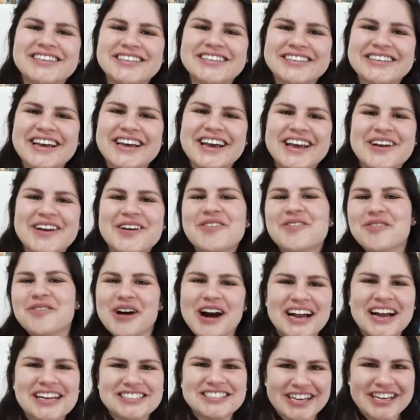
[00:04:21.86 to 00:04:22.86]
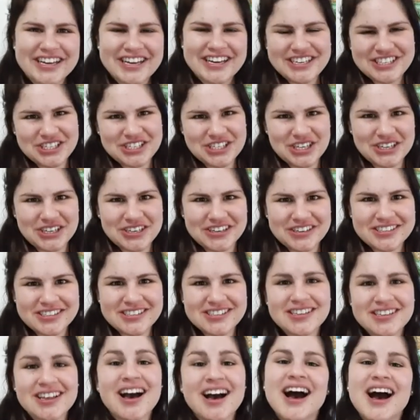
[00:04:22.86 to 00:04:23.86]
Good day, YHIS
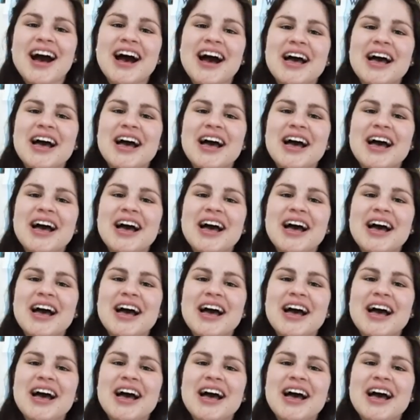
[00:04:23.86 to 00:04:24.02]
Sharks.